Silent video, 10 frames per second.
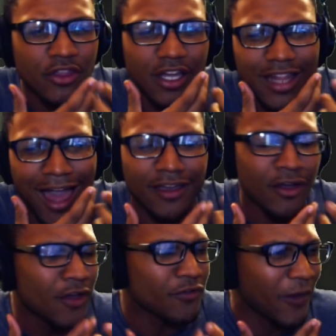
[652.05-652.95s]
The, like,
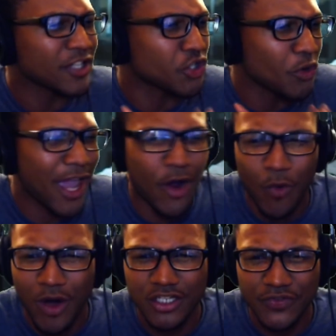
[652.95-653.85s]
facial hair
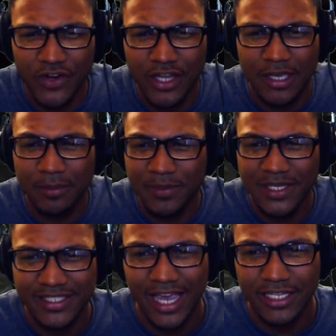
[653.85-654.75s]
works for him.
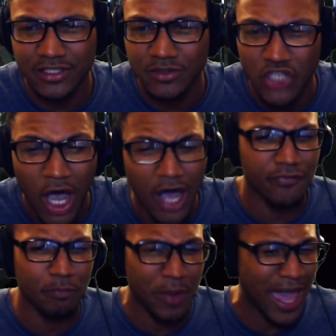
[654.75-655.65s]
He's, like,
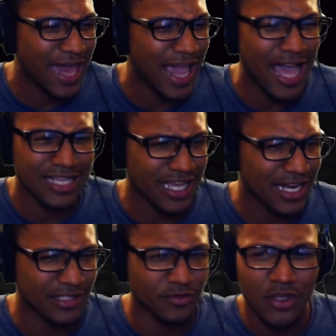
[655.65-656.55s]
tough, badass
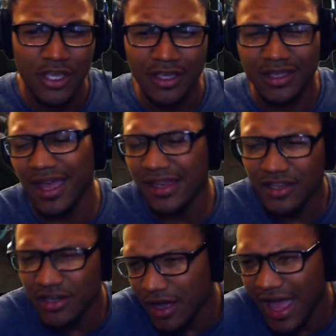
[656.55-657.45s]
kind of... Yeah,
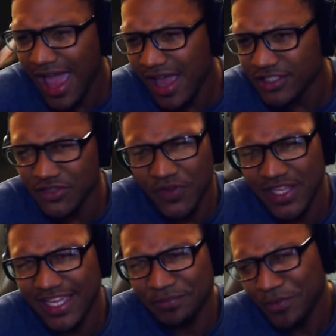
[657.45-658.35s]
you know, I just feel
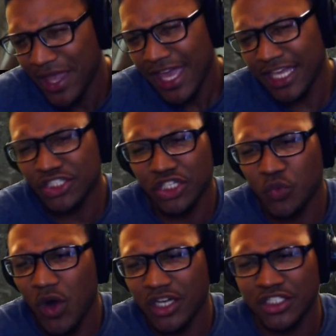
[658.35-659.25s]
like he
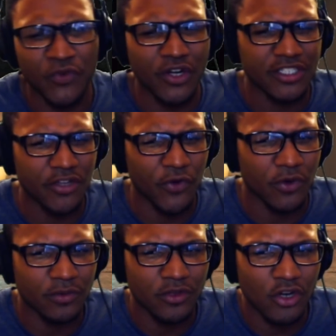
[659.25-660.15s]
just works for a
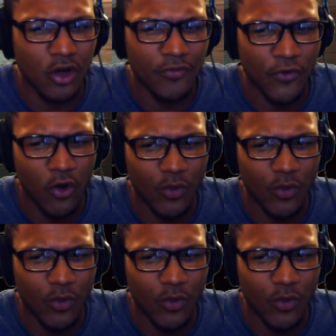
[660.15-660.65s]
different, you know, for